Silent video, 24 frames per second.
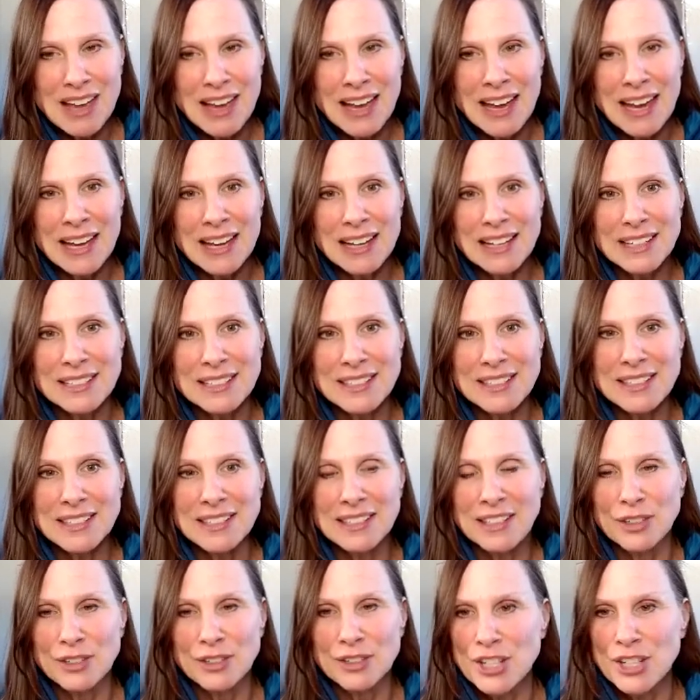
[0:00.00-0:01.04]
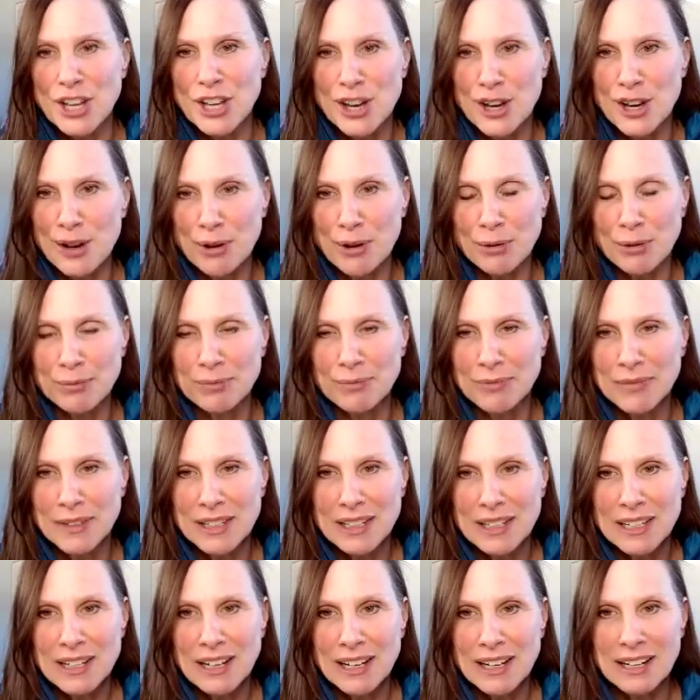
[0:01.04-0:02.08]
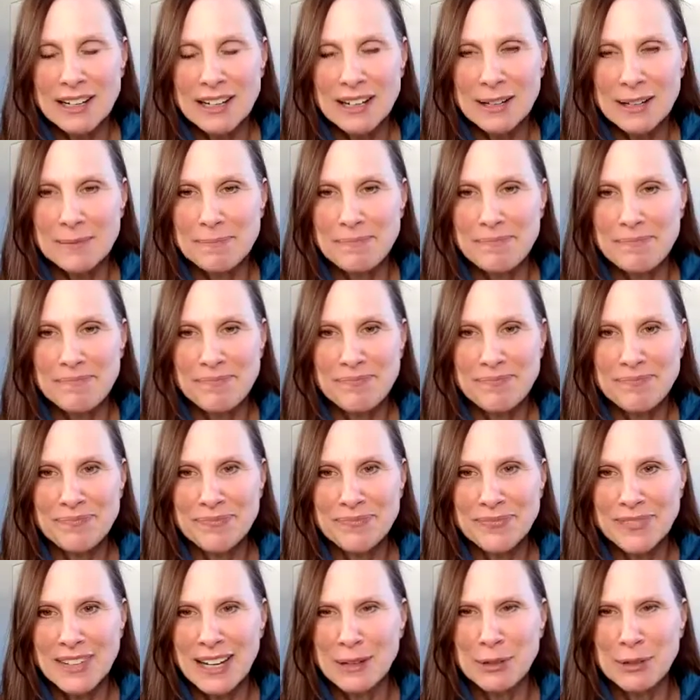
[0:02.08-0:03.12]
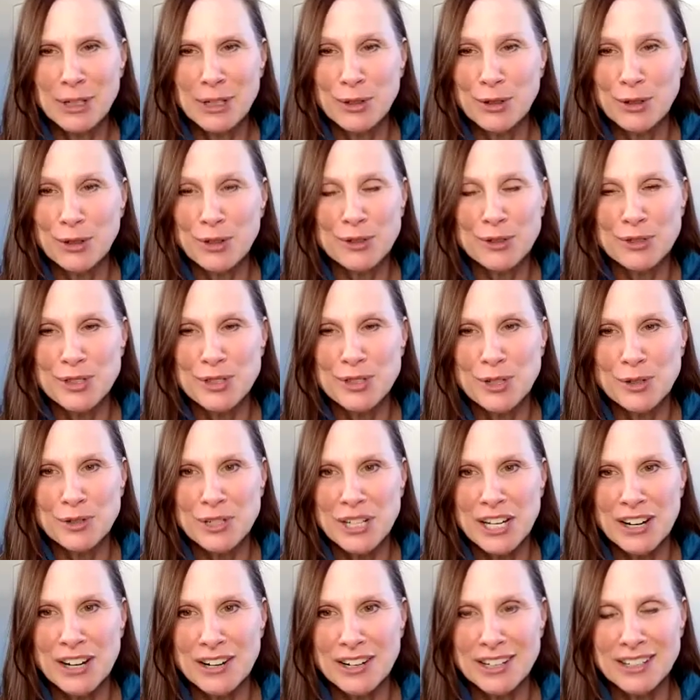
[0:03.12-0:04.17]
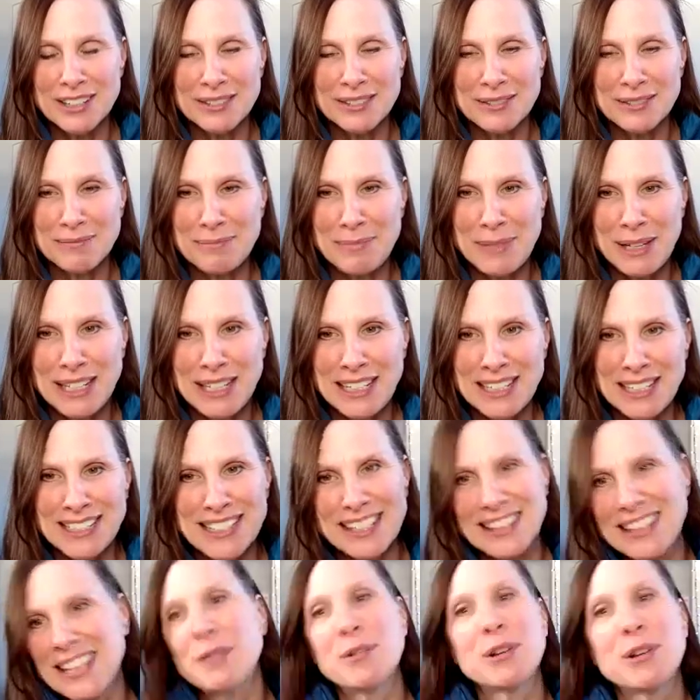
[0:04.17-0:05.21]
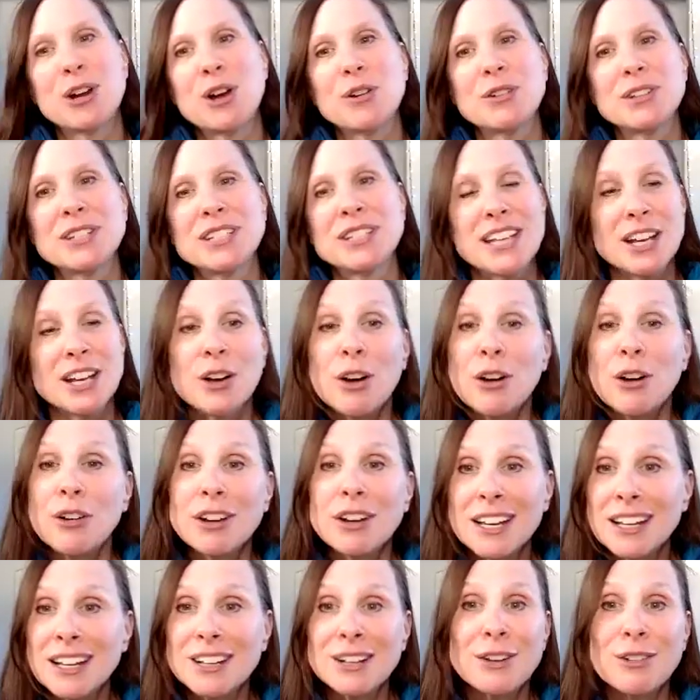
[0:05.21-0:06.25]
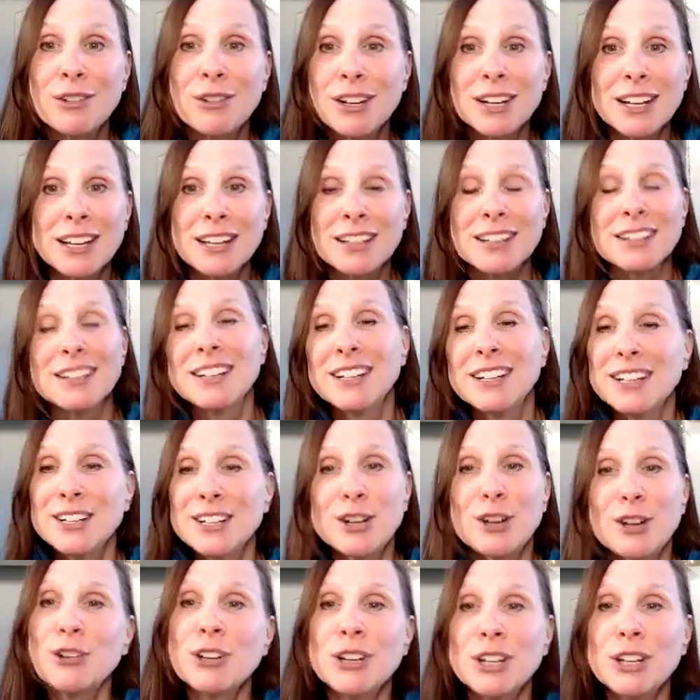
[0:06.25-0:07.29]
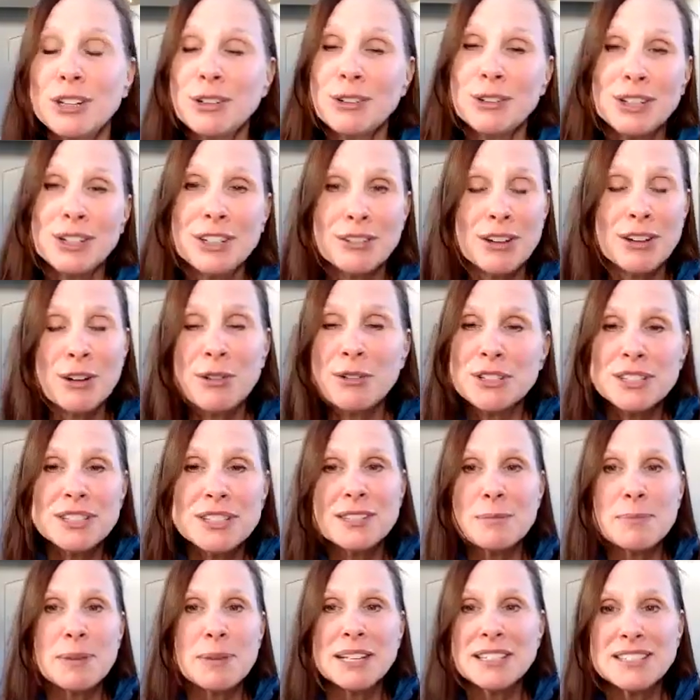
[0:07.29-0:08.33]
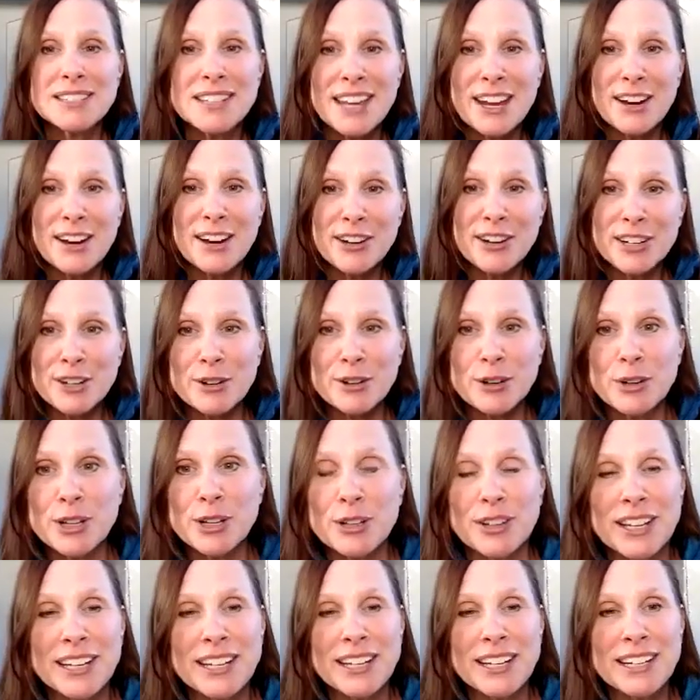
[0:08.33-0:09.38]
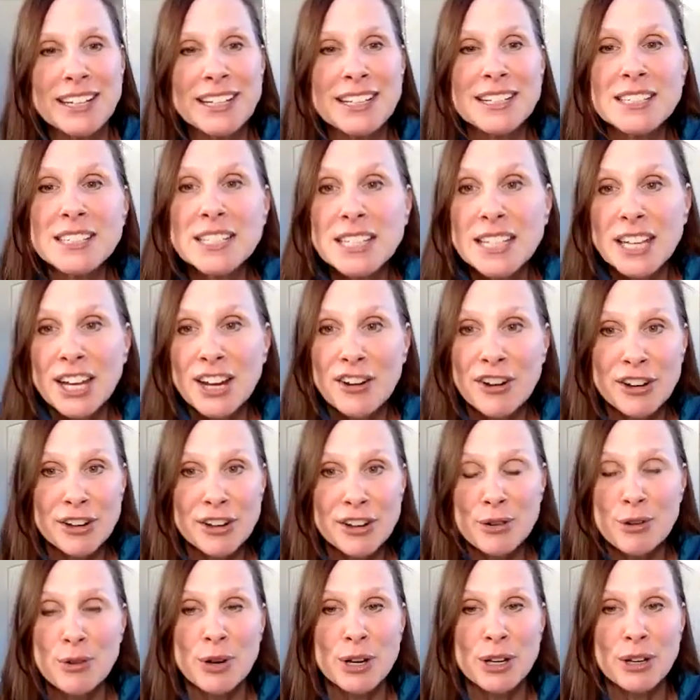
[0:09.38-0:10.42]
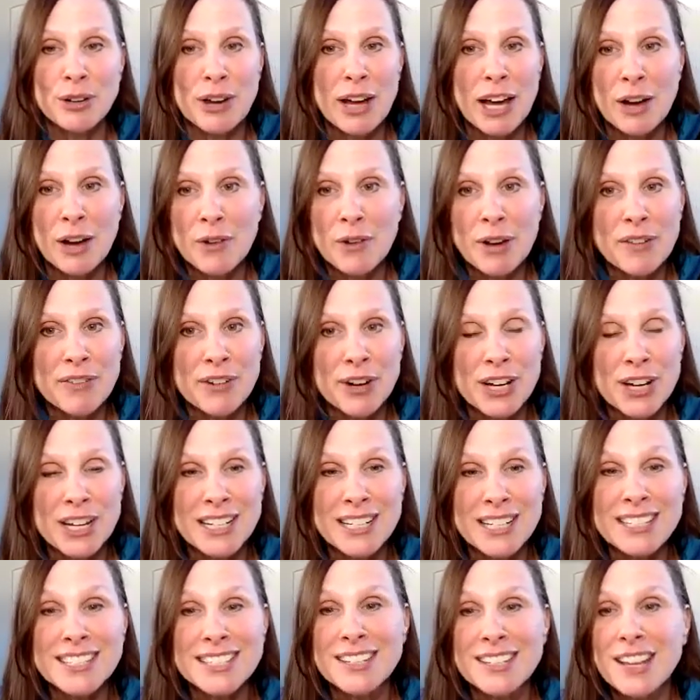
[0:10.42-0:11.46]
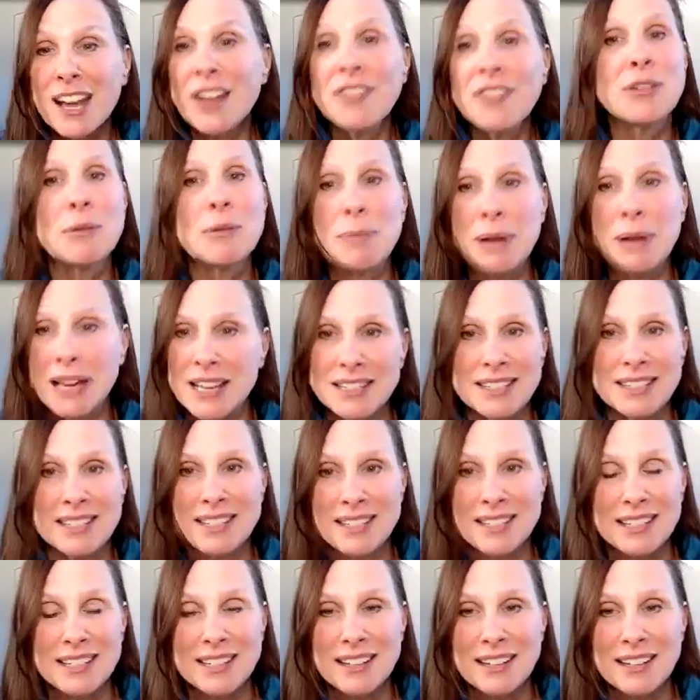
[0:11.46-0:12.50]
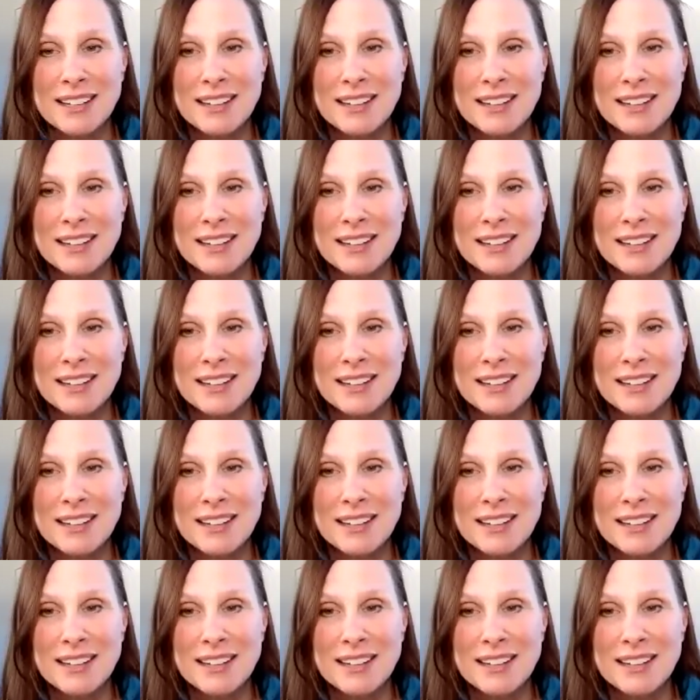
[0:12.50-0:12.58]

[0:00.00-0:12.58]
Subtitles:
And years ago, I would go to those doTERRA meetings and they would always say coconut oil. Oh, it's the best carrier oil. And it is a carrier oil. However, it is not the best.